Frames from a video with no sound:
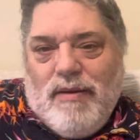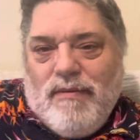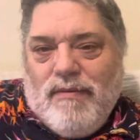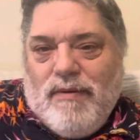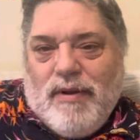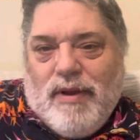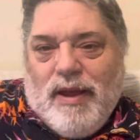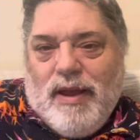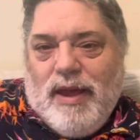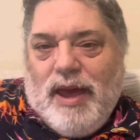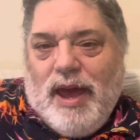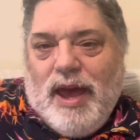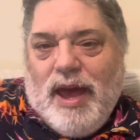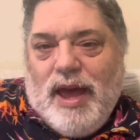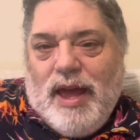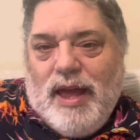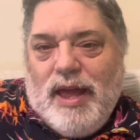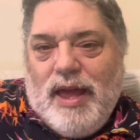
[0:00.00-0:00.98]
freaking
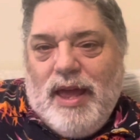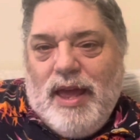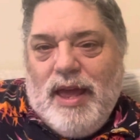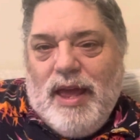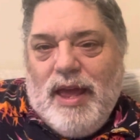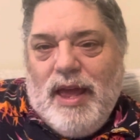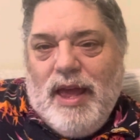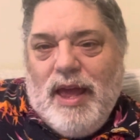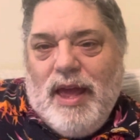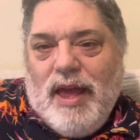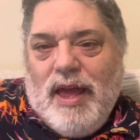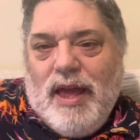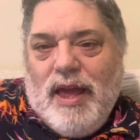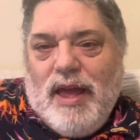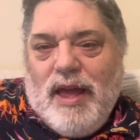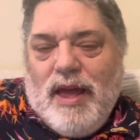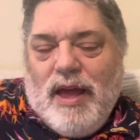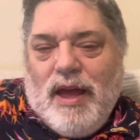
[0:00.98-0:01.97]
cat.
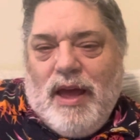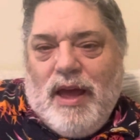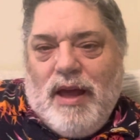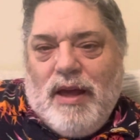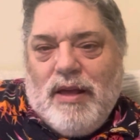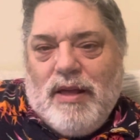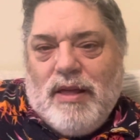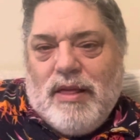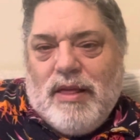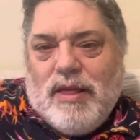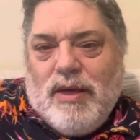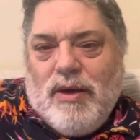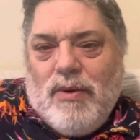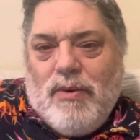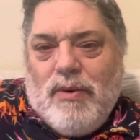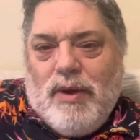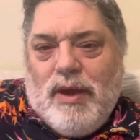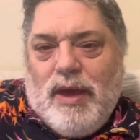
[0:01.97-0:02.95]
Uh,
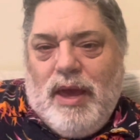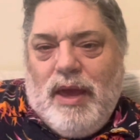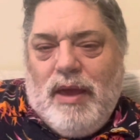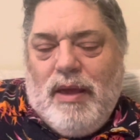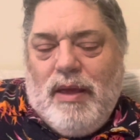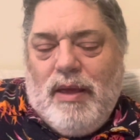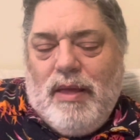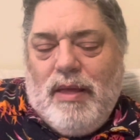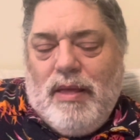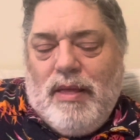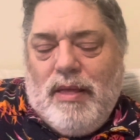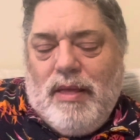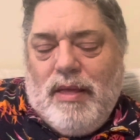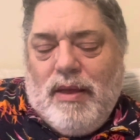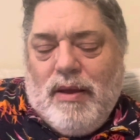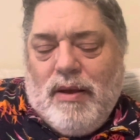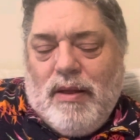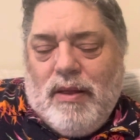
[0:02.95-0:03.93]
so he,
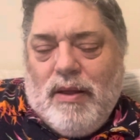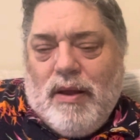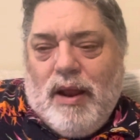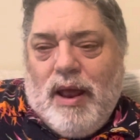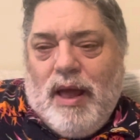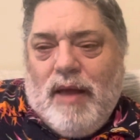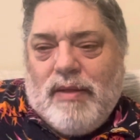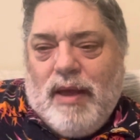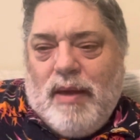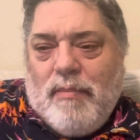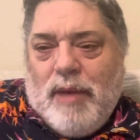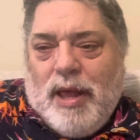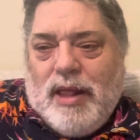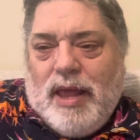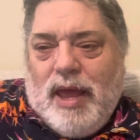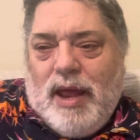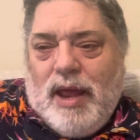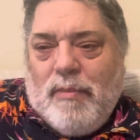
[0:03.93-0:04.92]
they're, they're going to have to
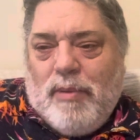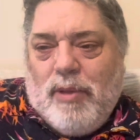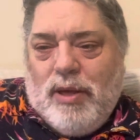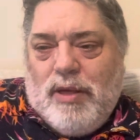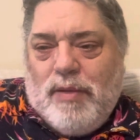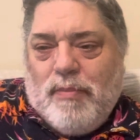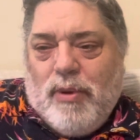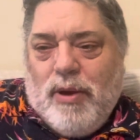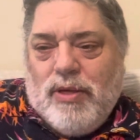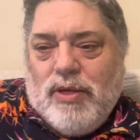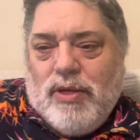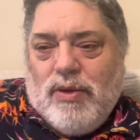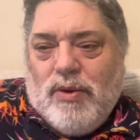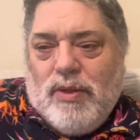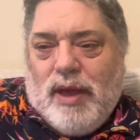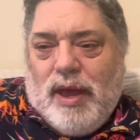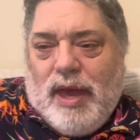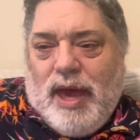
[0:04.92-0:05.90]
maintain a police presence
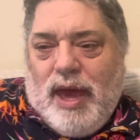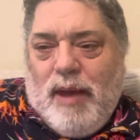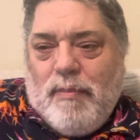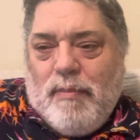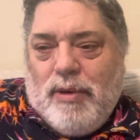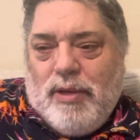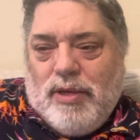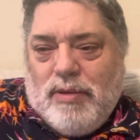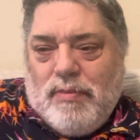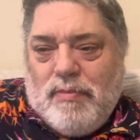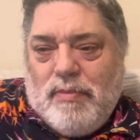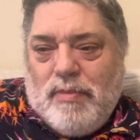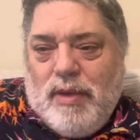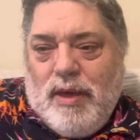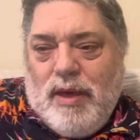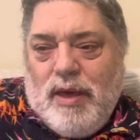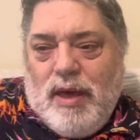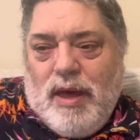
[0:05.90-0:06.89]
on that campus.
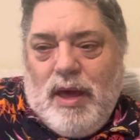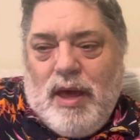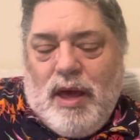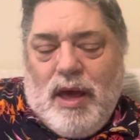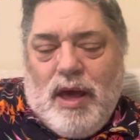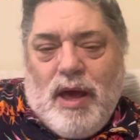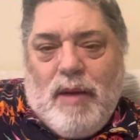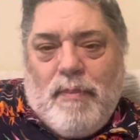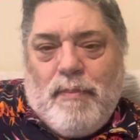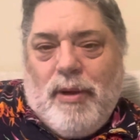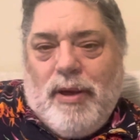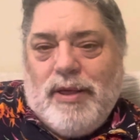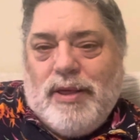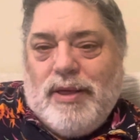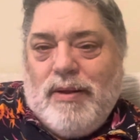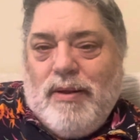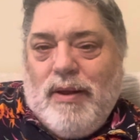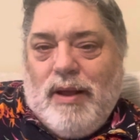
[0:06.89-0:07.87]
Uh,
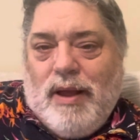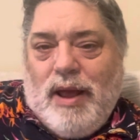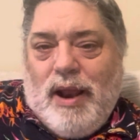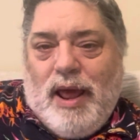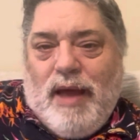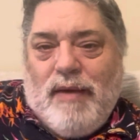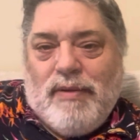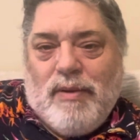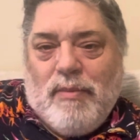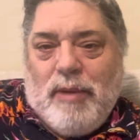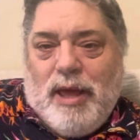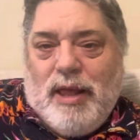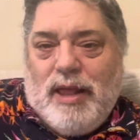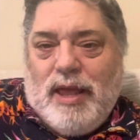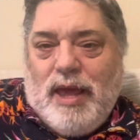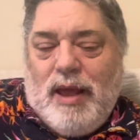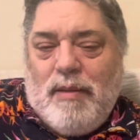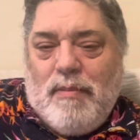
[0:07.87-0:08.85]
plus, they're going to have to
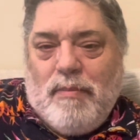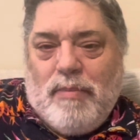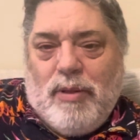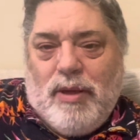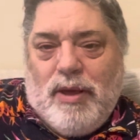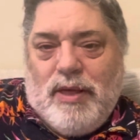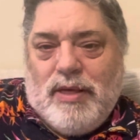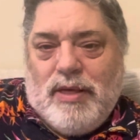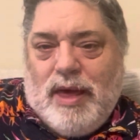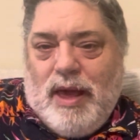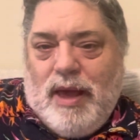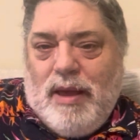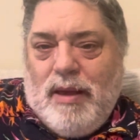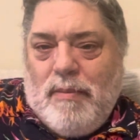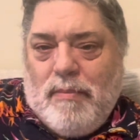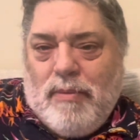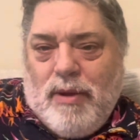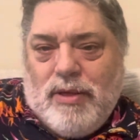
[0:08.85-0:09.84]
maintain police
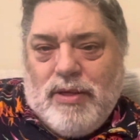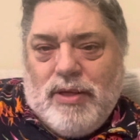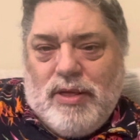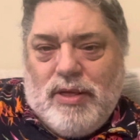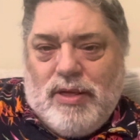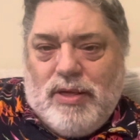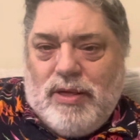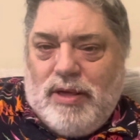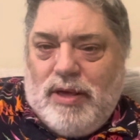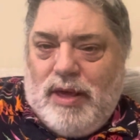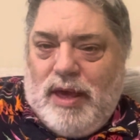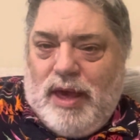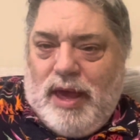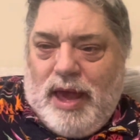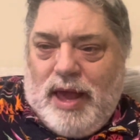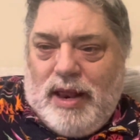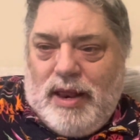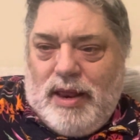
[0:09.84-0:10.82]
presence
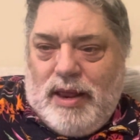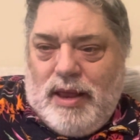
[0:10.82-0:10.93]
at